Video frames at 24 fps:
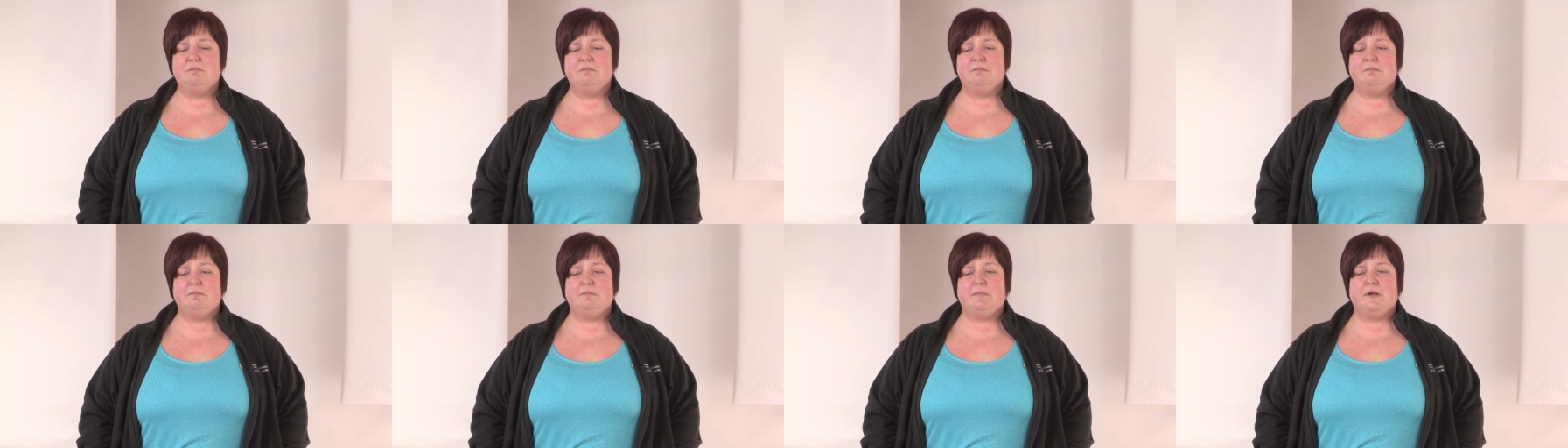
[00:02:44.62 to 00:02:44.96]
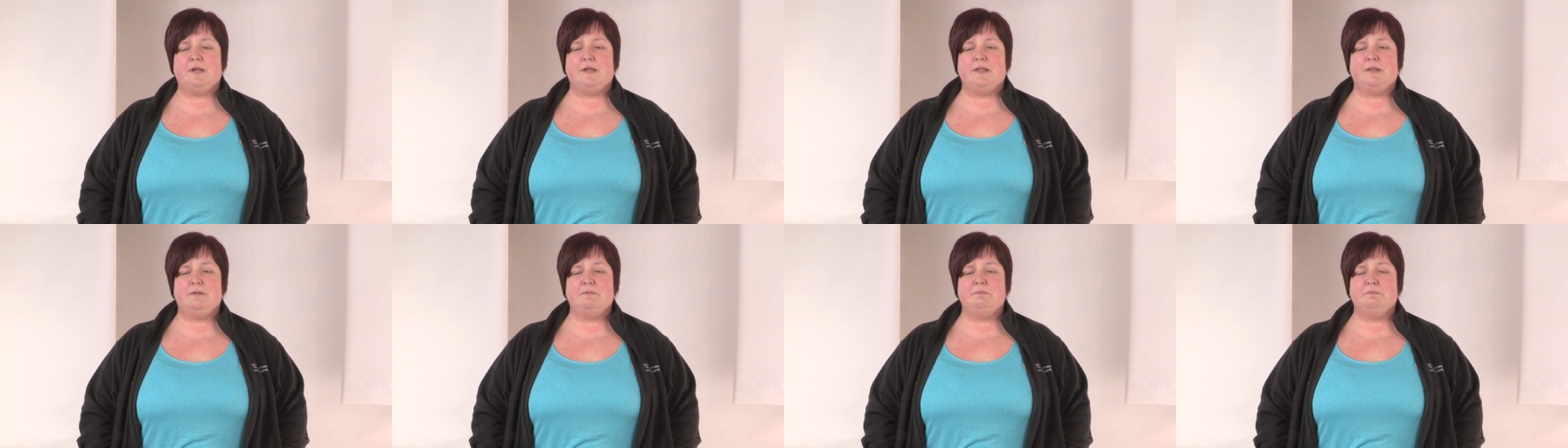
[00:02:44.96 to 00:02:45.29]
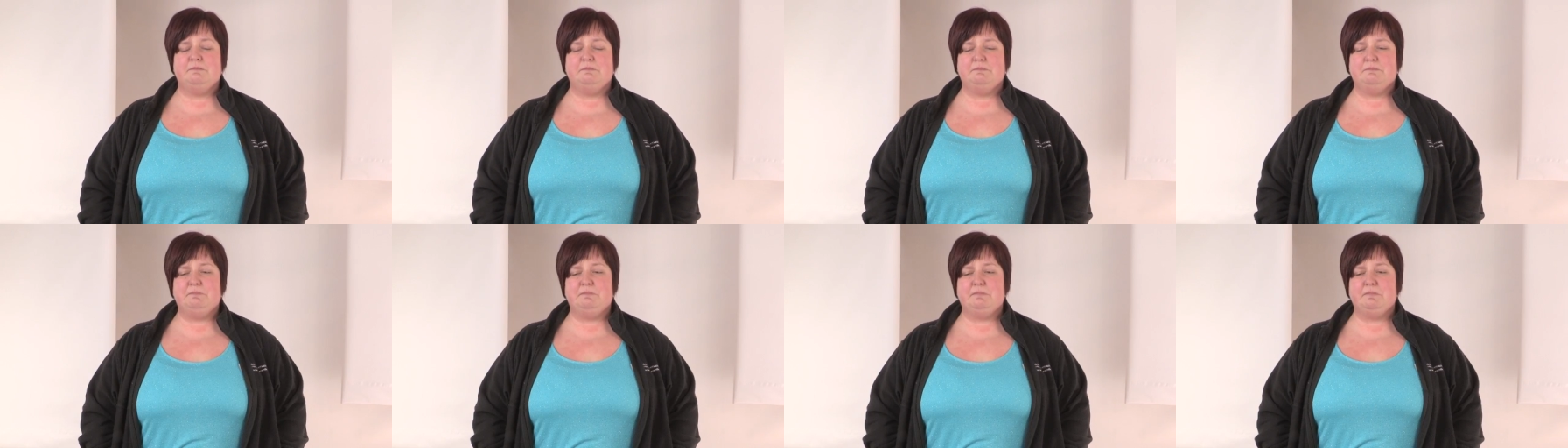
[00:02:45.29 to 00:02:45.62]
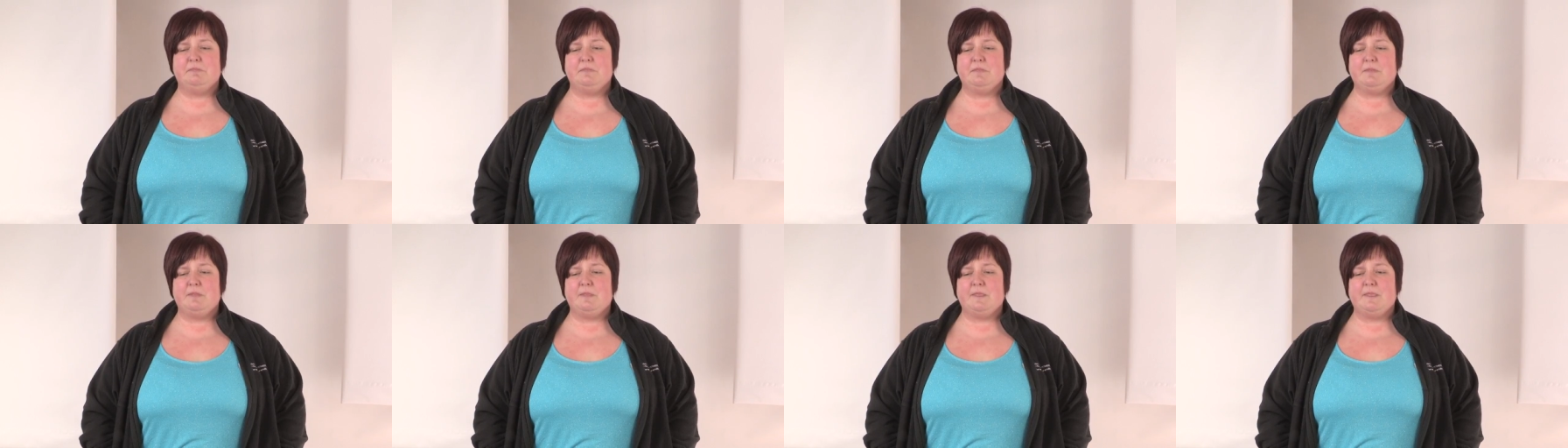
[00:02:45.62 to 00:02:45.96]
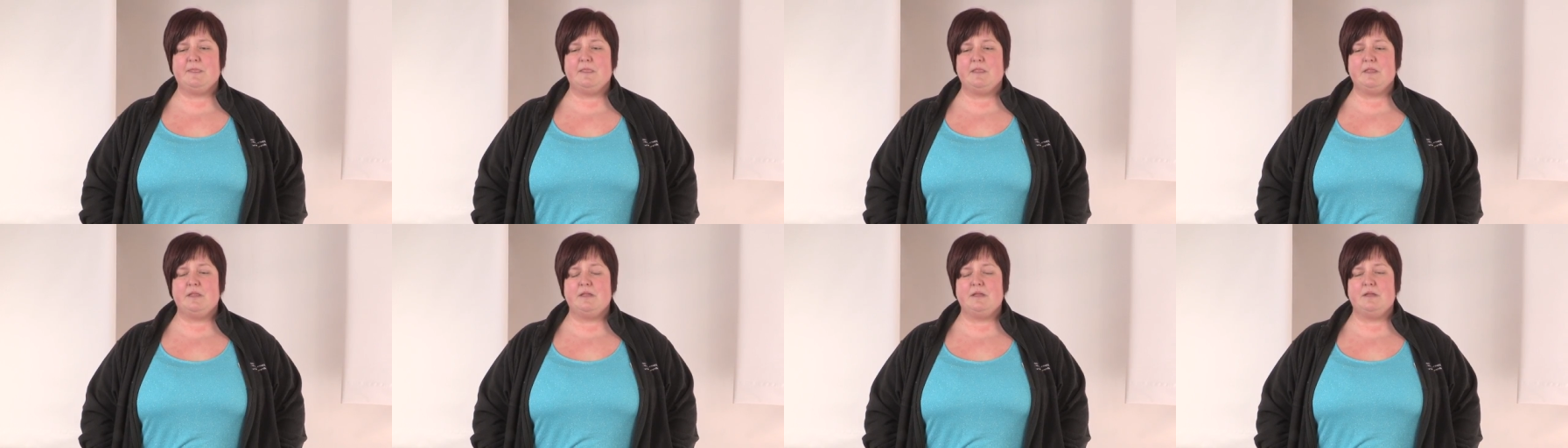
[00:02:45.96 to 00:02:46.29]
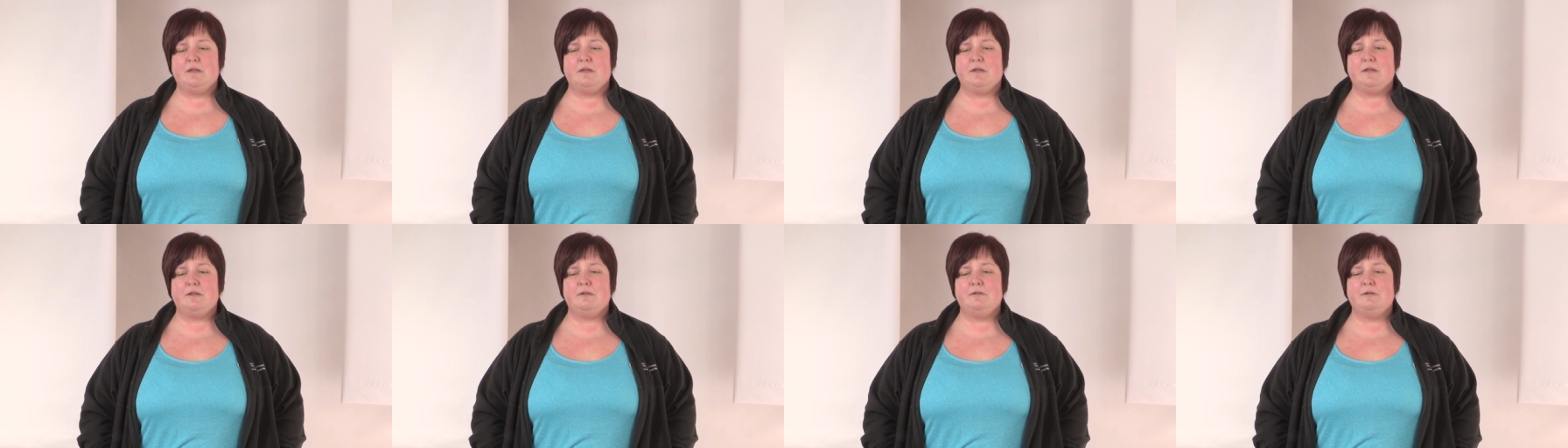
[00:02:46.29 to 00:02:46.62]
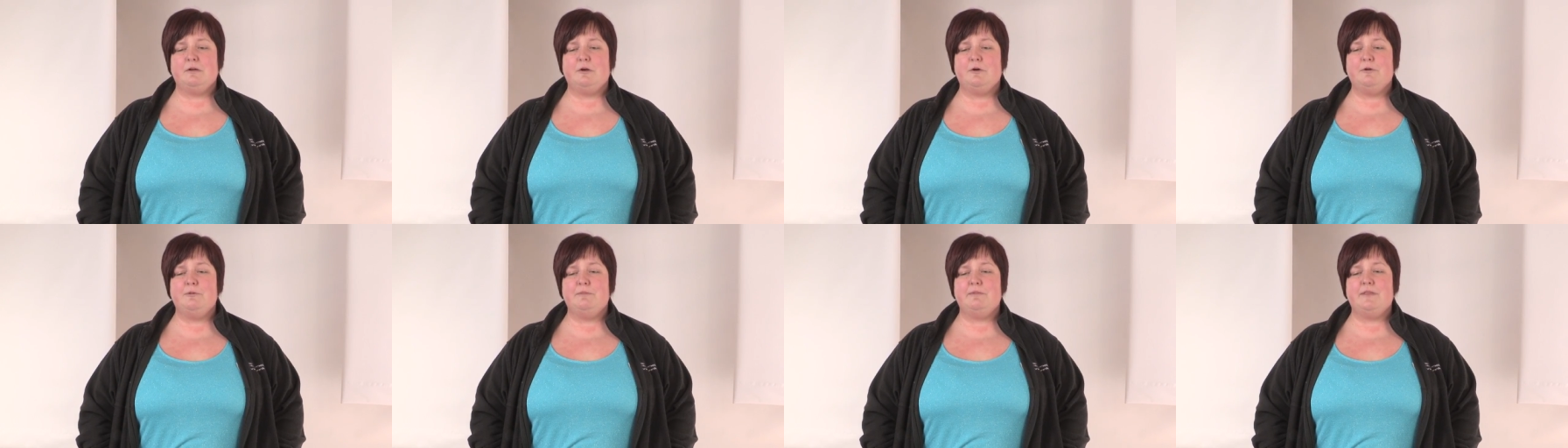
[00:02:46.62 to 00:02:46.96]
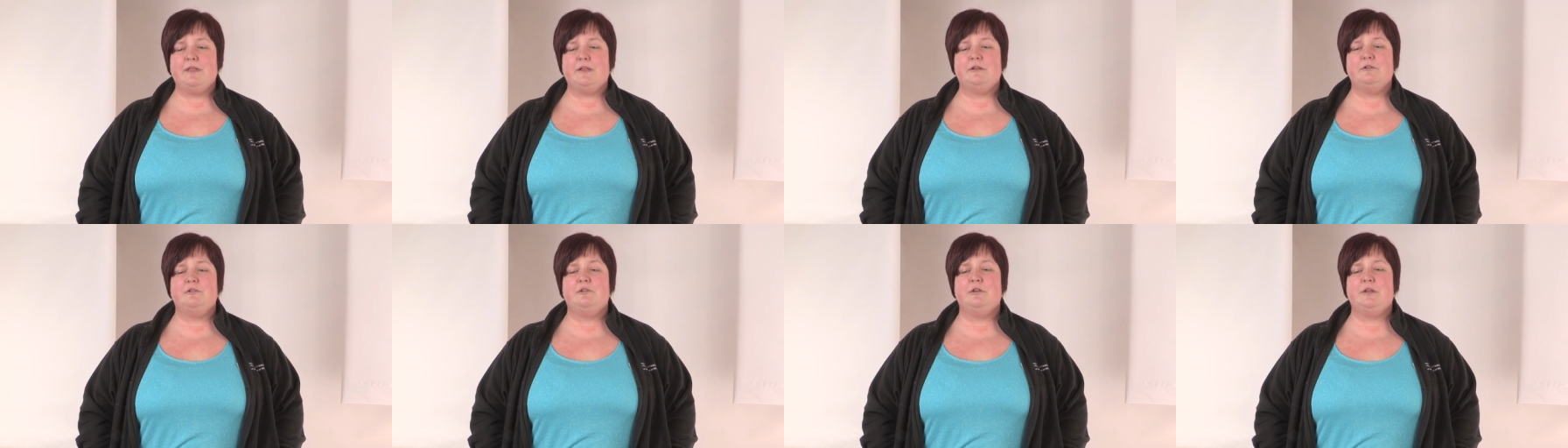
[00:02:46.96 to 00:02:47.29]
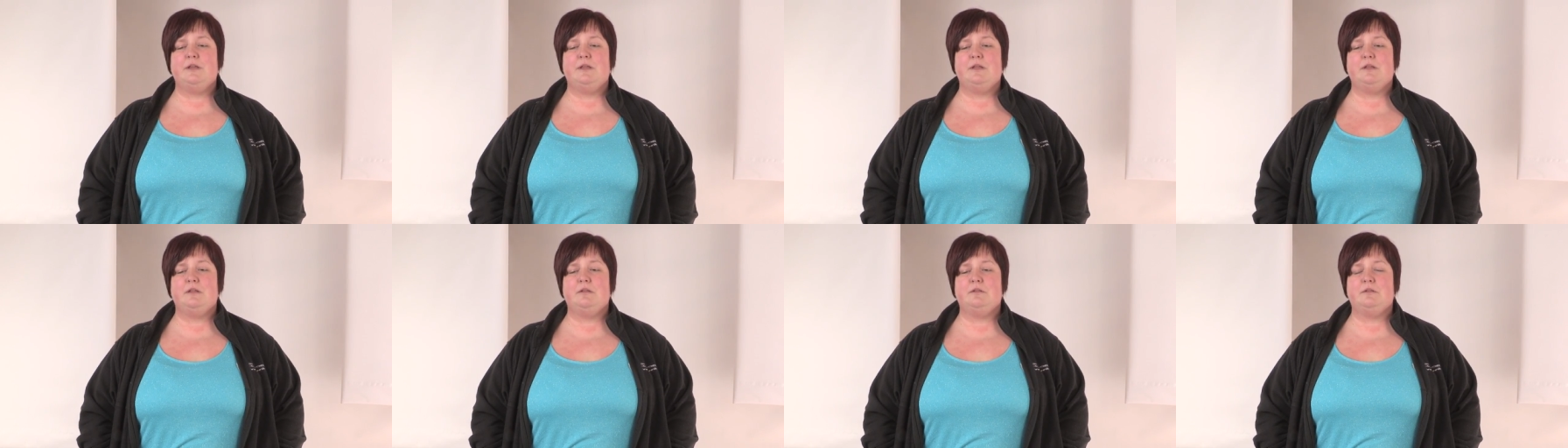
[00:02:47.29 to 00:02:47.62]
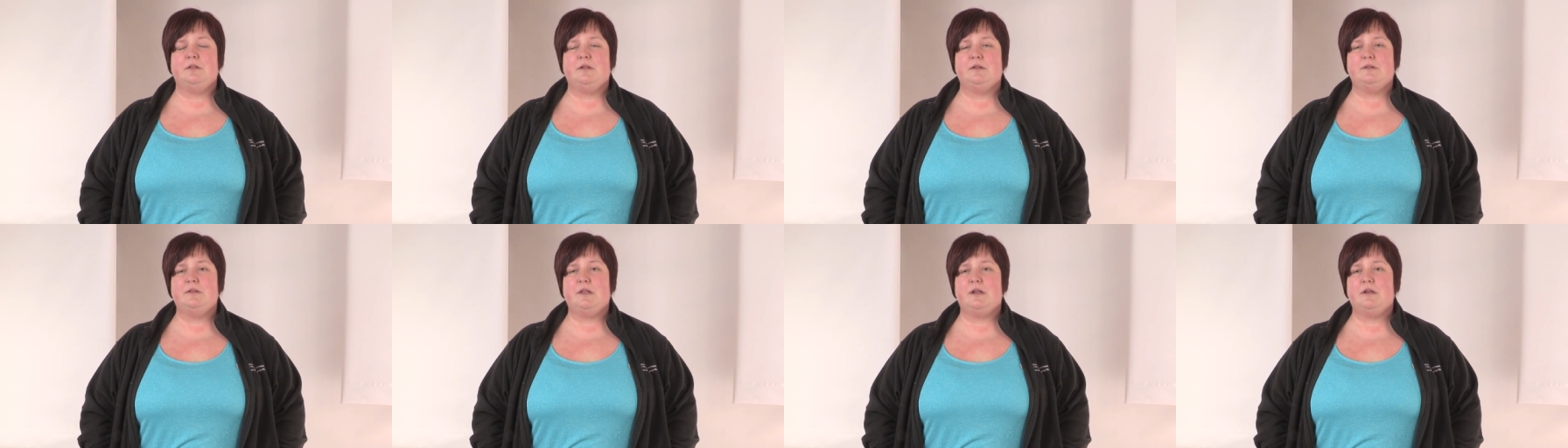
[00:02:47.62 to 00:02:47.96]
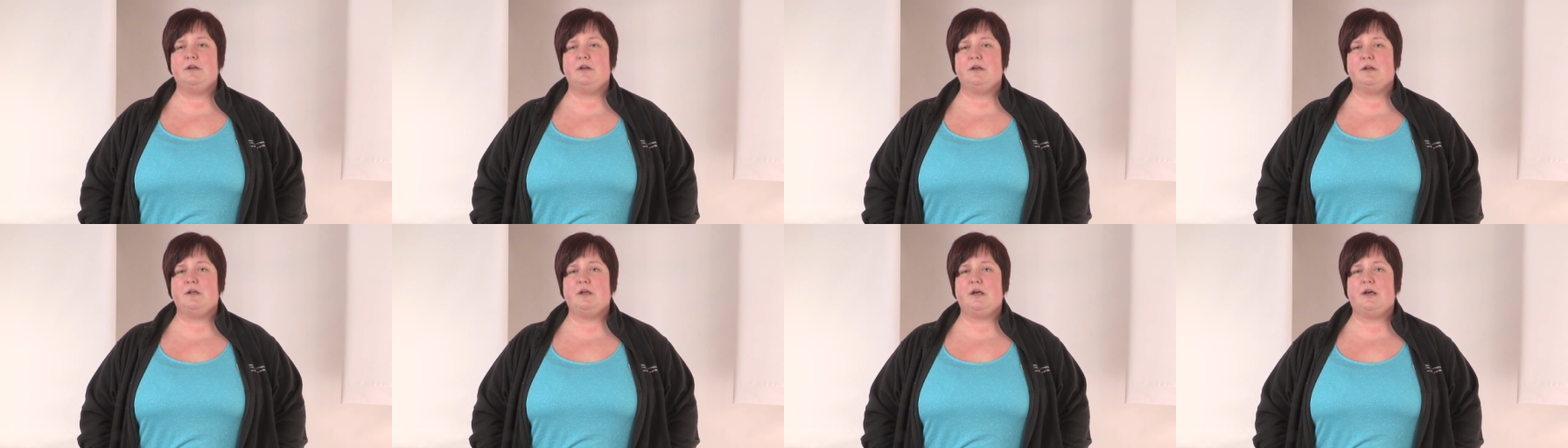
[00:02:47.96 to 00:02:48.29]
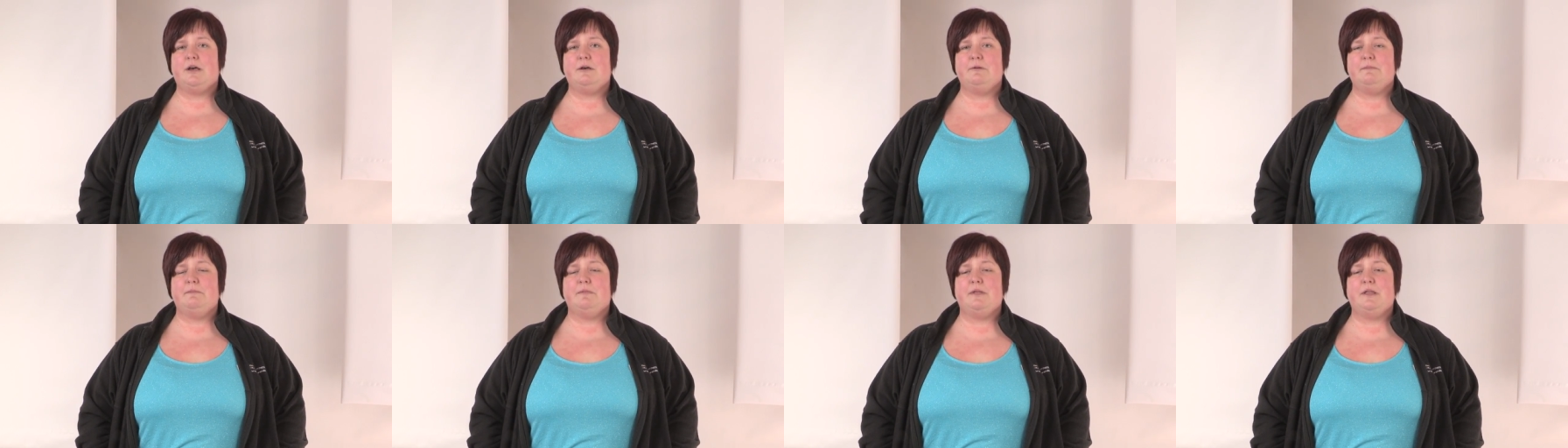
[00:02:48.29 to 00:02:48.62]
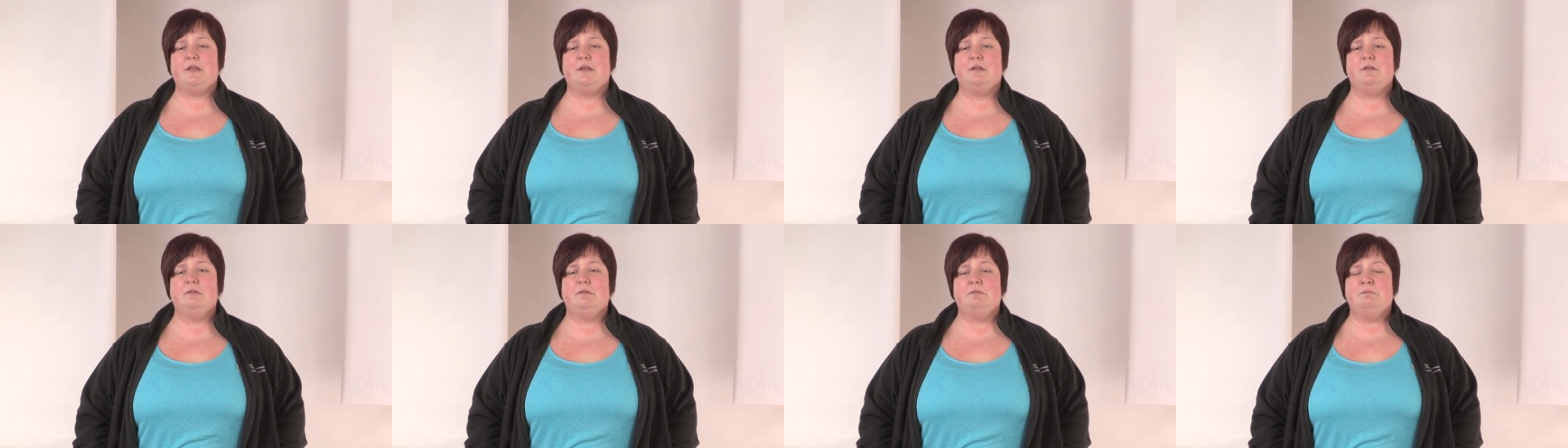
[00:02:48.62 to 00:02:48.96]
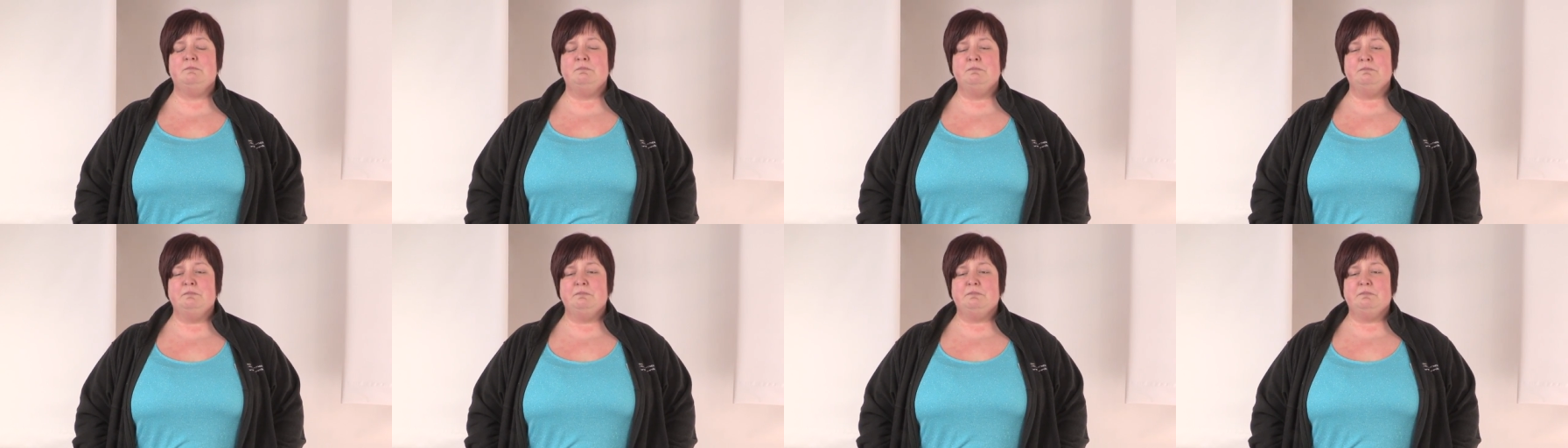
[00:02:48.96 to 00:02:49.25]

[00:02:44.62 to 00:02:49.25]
But I hope that she looked at her cup and